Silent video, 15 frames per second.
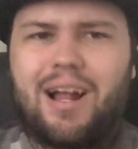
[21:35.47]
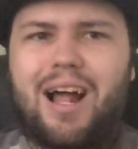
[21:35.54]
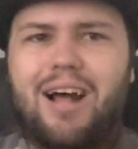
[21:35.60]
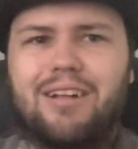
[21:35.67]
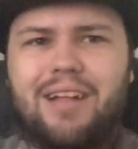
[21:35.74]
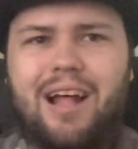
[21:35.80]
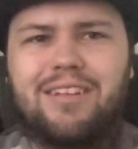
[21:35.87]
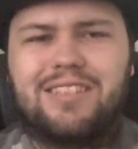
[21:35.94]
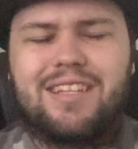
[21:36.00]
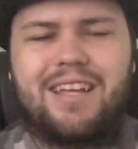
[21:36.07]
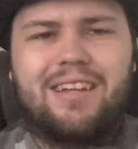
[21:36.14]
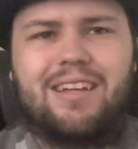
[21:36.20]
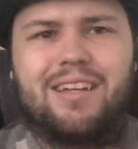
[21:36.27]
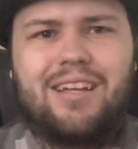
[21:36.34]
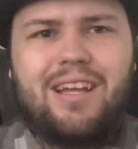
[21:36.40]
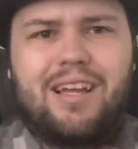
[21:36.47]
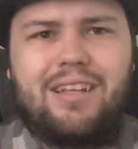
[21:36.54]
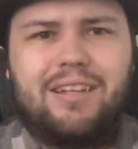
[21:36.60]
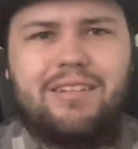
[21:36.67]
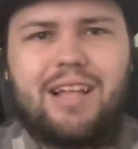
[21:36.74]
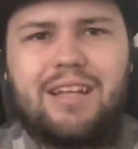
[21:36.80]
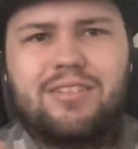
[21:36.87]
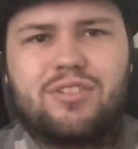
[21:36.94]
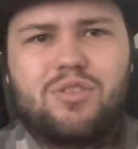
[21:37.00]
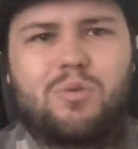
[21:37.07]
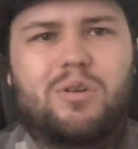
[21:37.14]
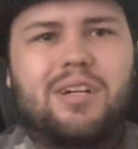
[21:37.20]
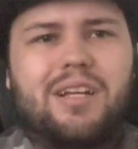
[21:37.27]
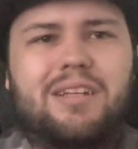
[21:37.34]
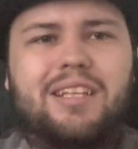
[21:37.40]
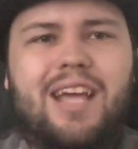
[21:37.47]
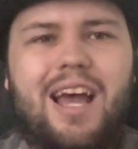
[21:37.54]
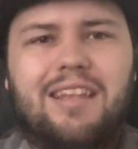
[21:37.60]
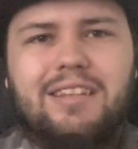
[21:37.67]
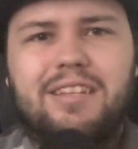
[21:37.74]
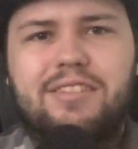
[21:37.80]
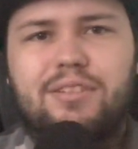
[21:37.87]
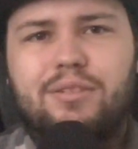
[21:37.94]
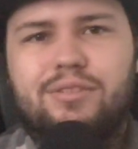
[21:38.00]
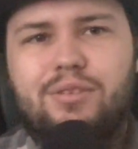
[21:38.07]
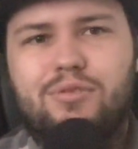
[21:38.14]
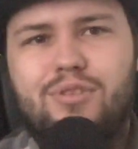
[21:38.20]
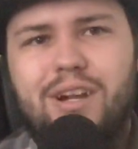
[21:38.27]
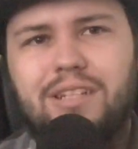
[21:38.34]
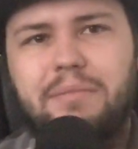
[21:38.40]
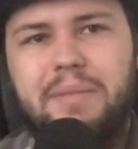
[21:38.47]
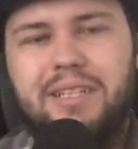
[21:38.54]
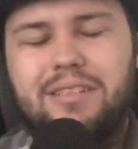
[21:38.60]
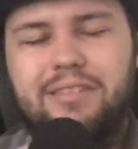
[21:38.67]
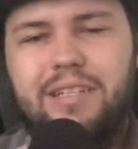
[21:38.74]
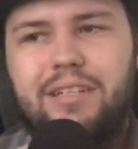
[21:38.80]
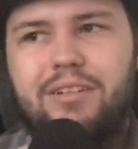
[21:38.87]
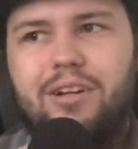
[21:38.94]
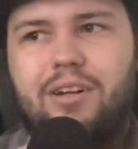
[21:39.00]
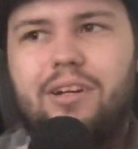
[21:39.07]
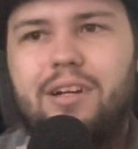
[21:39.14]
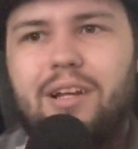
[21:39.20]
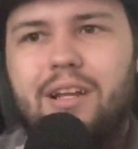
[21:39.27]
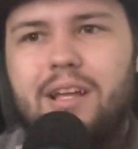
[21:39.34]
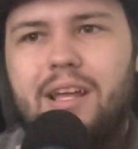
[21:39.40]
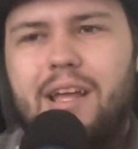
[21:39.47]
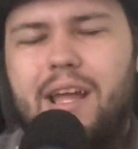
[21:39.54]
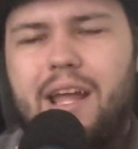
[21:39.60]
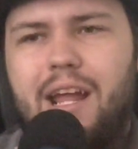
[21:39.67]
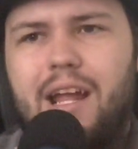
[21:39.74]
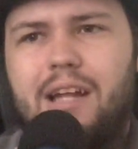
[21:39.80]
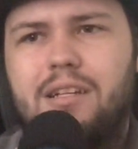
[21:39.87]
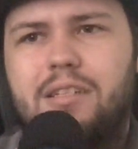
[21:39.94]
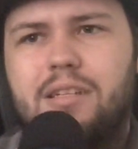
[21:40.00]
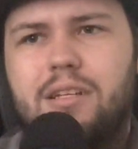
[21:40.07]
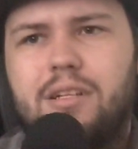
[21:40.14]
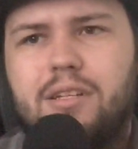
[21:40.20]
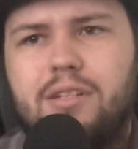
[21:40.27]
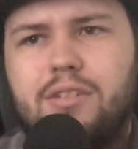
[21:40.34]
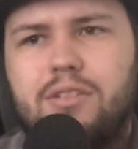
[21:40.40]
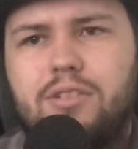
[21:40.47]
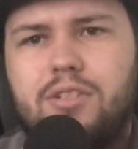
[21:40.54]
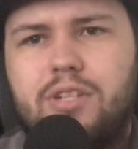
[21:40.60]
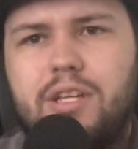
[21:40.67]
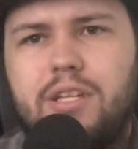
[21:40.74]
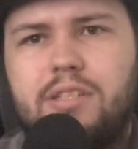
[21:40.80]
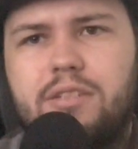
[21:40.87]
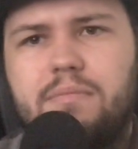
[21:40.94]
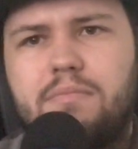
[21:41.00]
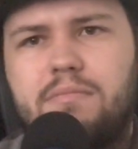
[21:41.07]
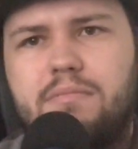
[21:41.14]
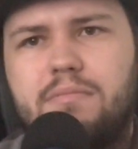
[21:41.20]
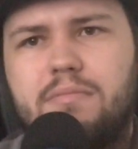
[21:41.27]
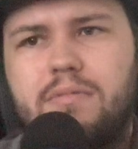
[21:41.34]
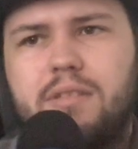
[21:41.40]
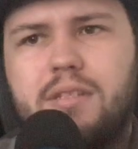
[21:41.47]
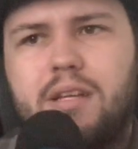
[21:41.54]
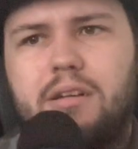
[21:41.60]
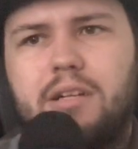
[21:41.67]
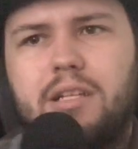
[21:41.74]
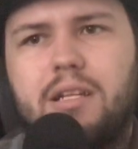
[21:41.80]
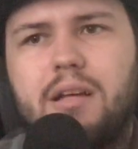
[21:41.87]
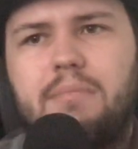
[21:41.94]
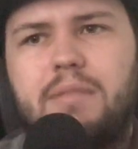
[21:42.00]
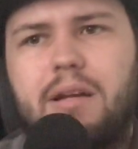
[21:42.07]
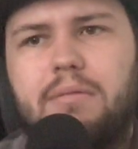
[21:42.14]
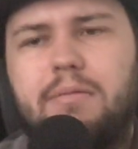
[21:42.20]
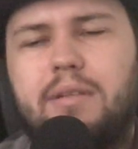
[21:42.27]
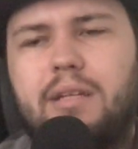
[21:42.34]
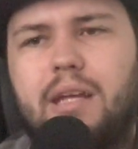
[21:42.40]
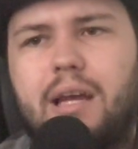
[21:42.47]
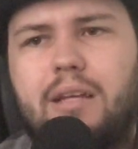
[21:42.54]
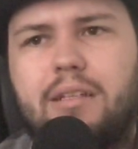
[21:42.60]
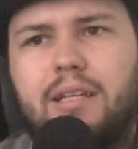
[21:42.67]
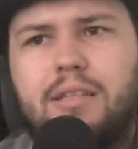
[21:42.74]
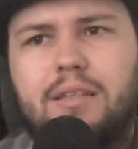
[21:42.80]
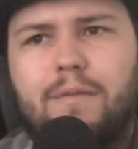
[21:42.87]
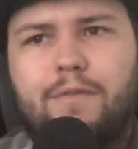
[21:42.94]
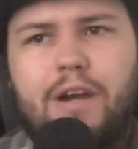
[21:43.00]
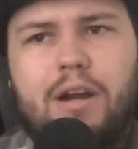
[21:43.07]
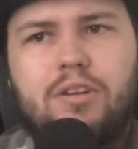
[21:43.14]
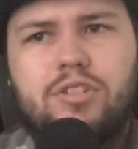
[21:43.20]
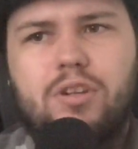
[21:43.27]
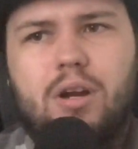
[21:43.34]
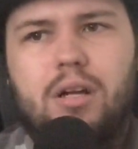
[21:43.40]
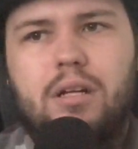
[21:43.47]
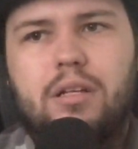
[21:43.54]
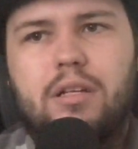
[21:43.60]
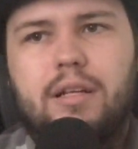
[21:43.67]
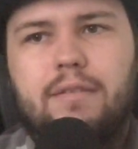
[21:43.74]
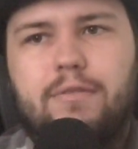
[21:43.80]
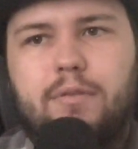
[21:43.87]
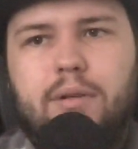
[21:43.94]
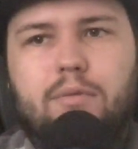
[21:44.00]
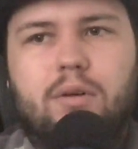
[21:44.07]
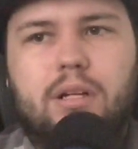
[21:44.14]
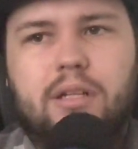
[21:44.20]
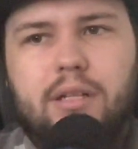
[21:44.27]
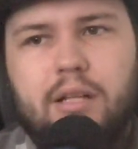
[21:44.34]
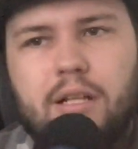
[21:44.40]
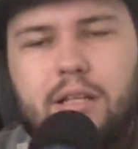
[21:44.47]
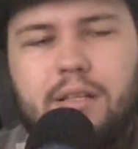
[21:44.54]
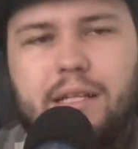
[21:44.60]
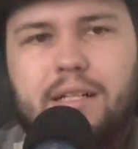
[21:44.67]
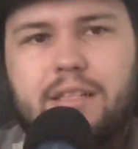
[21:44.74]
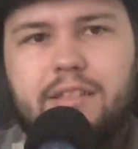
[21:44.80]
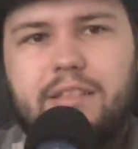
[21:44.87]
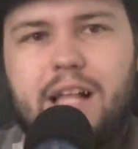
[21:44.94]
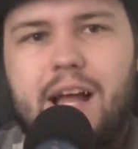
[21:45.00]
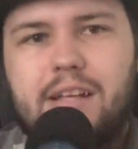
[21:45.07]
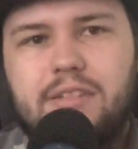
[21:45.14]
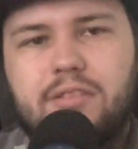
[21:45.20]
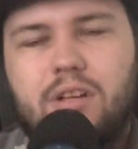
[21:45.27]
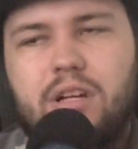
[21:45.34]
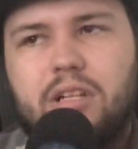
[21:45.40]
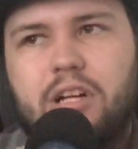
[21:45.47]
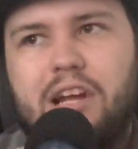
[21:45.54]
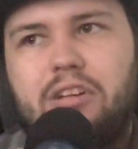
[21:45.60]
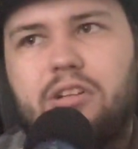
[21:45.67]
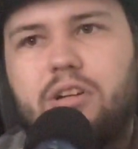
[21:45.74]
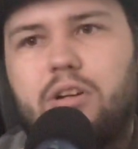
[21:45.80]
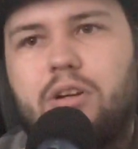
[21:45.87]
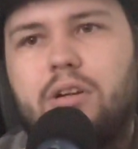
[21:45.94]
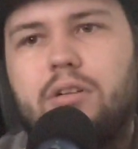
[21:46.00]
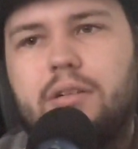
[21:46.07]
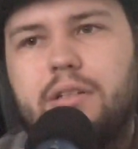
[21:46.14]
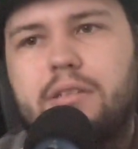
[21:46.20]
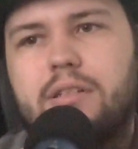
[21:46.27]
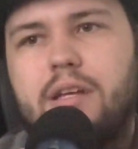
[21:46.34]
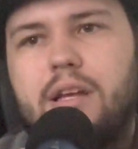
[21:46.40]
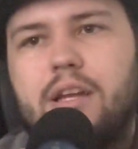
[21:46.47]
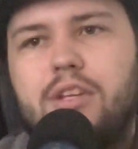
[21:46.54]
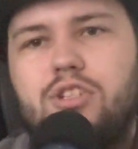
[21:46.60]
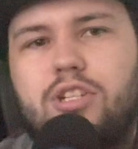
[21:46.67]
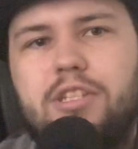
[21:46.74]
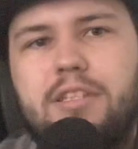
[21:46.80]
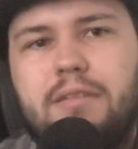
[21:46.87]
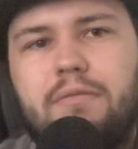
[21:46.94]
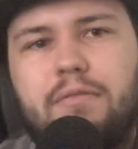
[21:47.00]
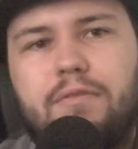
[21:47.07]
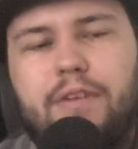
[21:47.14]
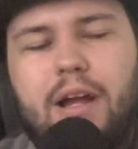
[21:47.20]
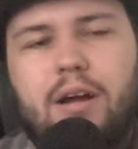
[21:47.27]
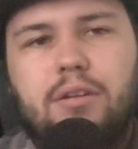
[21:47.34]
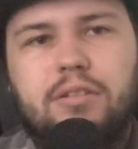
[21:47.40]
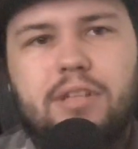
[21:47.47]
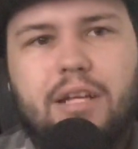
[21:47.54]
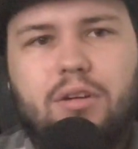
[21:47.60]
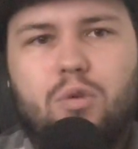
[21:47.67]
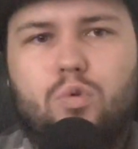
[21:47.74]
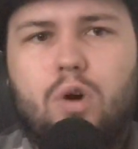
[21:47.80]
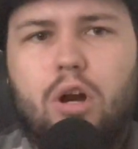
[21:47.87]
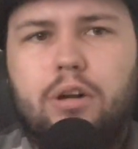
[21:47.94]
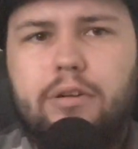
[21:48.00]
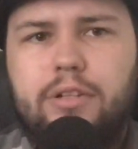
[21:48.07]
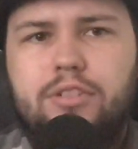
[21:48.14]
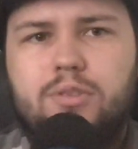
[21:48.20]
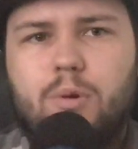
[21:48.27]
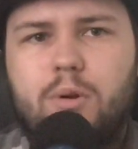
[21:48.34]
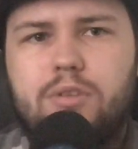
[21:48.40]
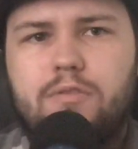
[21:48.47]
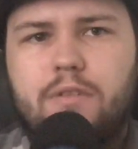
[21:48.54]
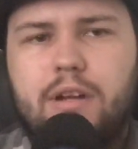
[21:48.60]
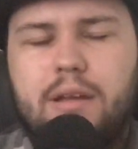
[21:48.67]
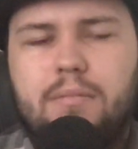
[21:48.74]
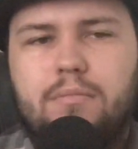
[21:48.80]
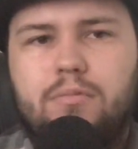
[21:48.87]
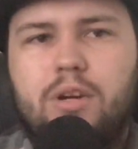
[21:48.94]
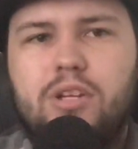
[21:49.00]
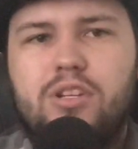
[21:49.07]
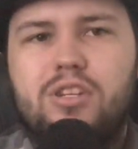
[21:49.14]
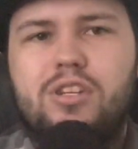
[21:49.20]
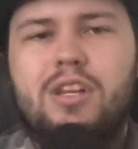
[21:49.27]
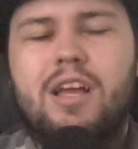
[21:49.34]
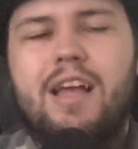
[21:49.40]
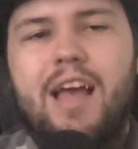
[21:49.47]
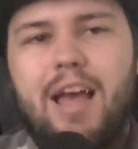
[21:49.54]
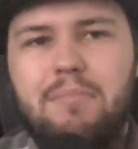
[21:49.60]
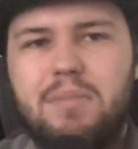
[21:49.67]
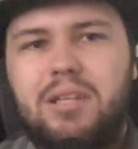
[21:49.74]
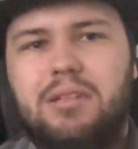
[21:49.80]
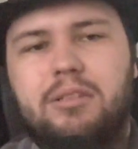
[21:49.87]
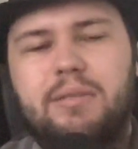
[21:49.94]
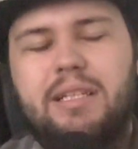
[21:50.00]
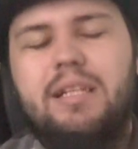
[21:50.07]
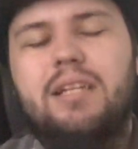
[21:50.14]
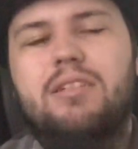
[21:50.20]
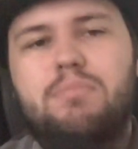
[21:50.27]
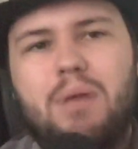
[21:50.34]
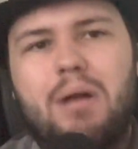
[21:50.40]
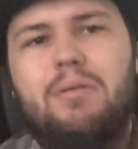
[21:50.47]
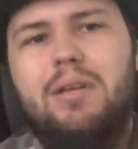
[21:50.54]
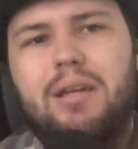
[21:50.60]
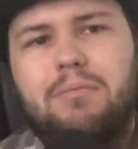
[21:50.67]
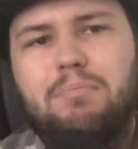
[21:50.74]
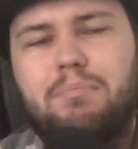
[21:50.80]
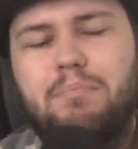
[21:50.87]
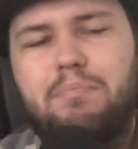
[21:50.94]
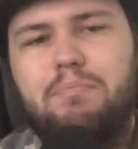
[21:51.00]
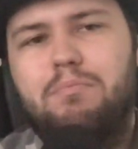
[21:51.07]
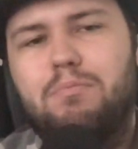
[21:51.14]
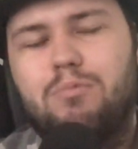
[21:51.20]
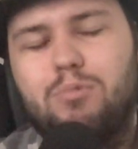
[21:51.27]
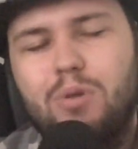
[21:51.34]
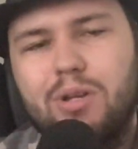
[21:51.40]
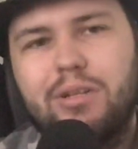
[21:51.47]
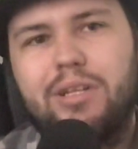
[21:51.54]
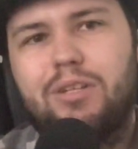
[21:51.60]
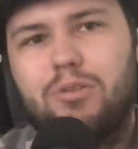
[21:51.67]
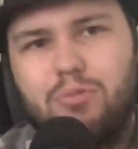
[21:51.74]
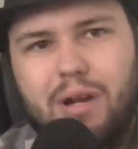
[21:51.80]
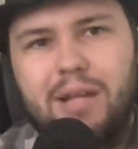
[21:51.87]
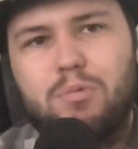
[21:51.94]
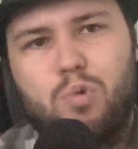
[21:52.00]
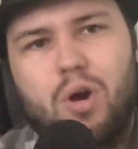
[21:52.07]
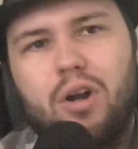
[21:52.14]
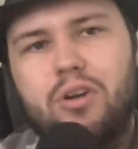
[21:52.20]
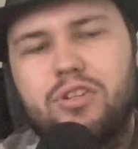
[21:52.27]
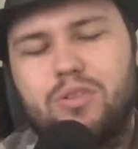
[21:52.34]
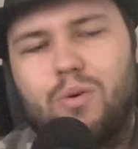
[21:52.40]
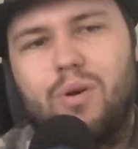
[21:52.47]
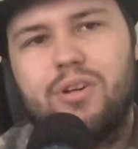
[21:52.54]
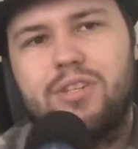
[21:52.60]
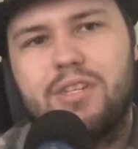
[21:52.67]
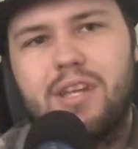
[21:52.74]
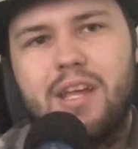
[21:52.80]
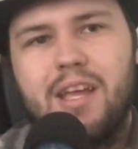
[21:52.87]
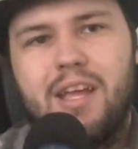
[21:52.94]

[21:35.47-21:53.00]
I'll say maybe that's shorten it. Kathy's also trying to be the leader, and she's telling them that we gotta get the fire started if we want to last longer out here. And she's even found a watering source for them, which admittedly is probably a really great water source.